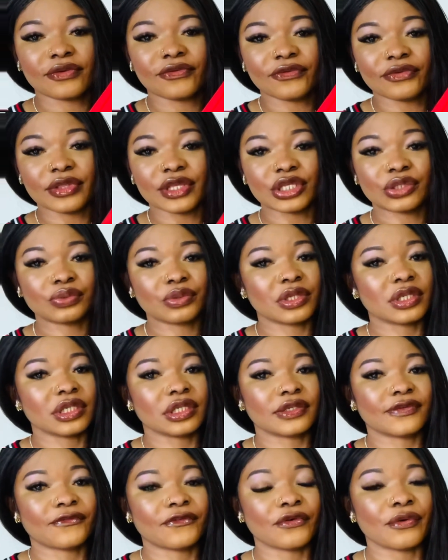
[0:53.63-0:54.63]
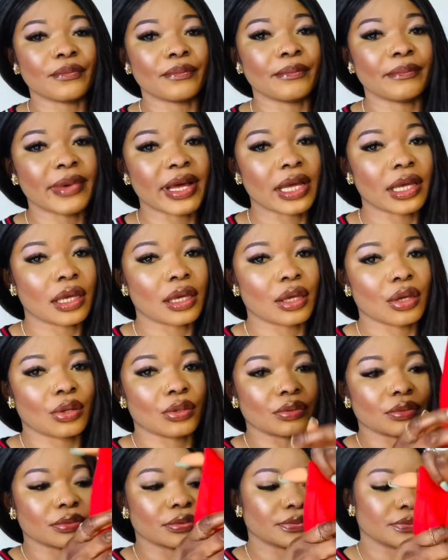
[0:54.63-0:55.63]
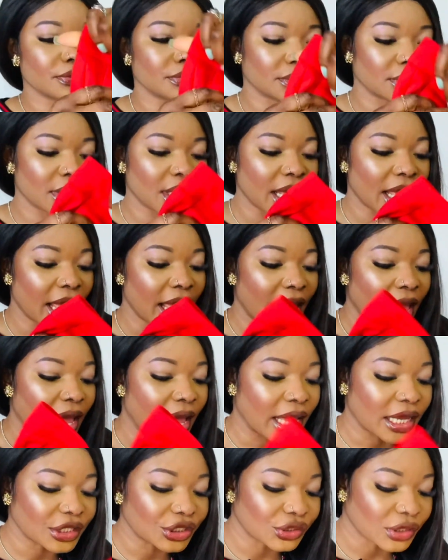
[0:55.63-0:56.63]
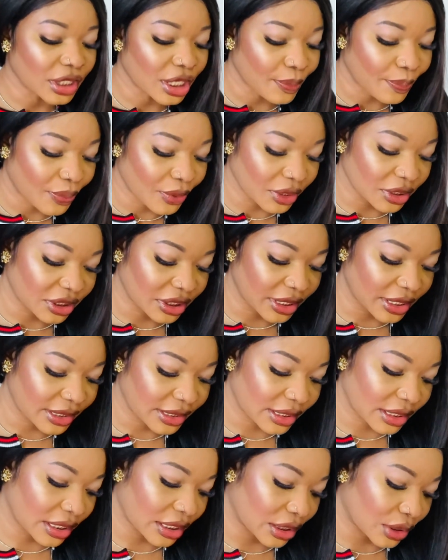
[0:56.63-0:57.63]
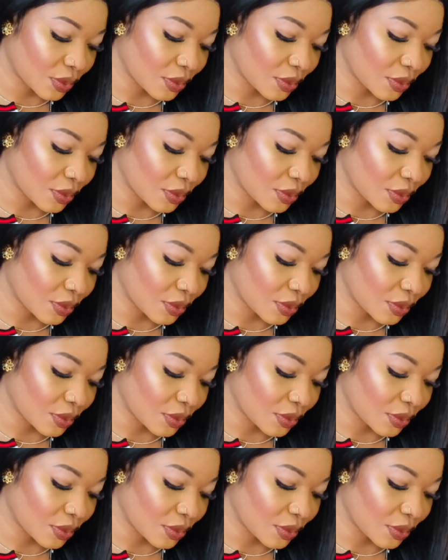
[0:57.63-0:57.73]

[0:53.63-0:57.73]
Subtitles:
This one is from Mango. I actually purchased this